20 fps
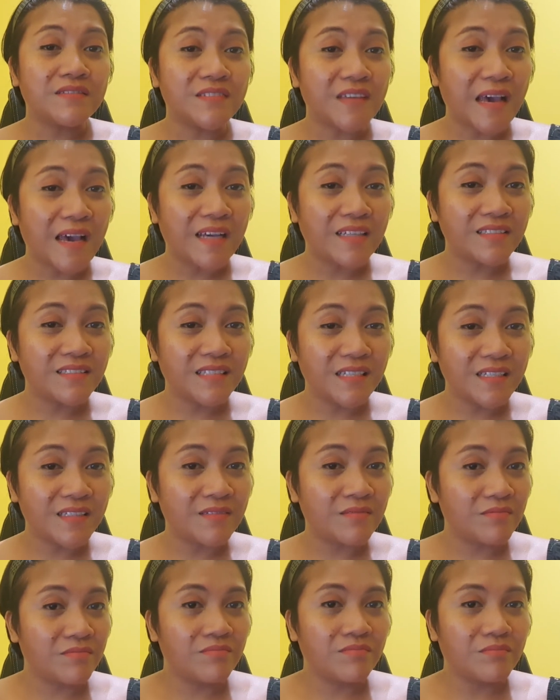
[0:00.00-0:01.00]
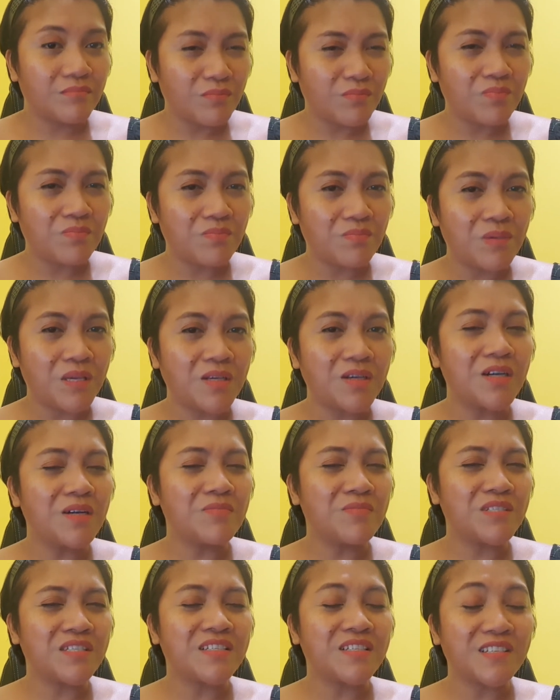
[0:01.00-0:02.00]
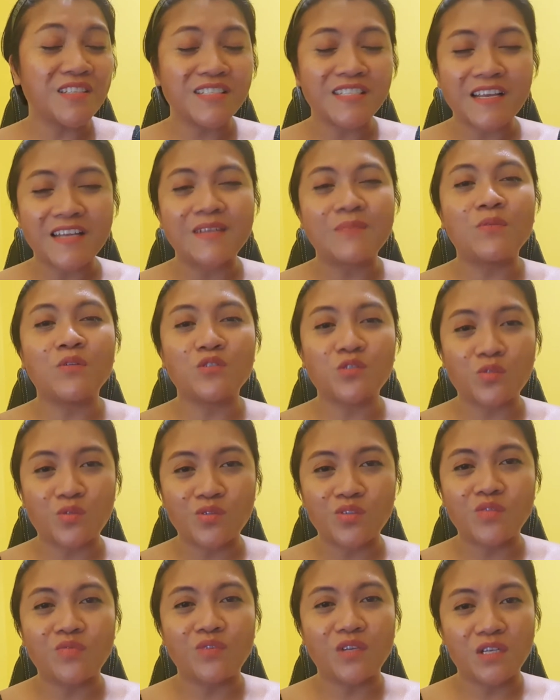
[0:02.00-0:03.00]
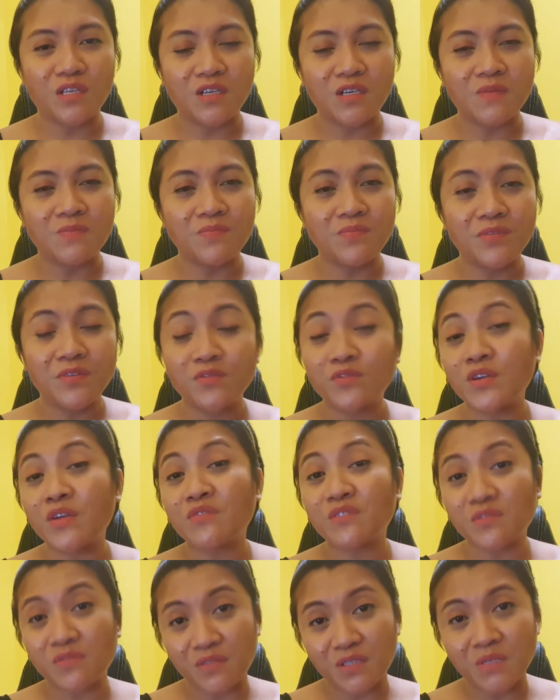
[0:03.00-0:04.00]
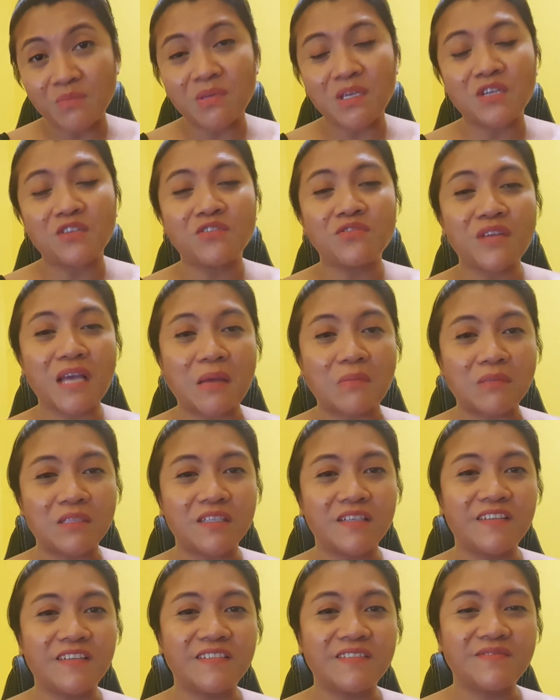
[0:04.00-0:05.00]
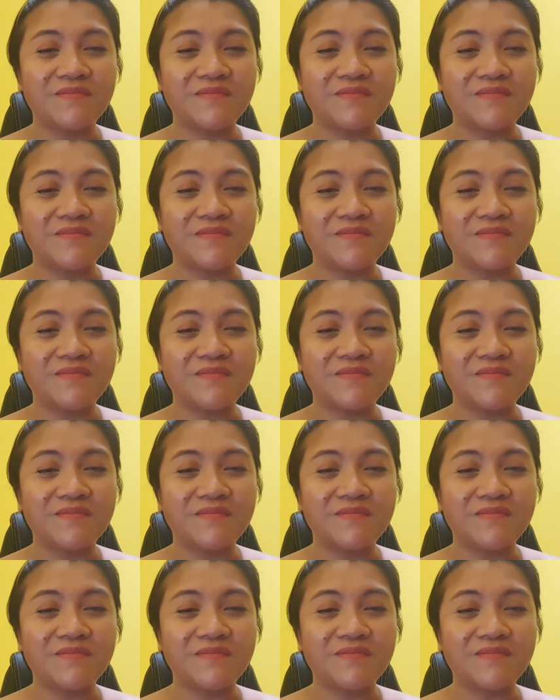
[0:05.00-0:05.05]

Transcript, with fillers: that it becomes a sustainable source of income for every Filipino family.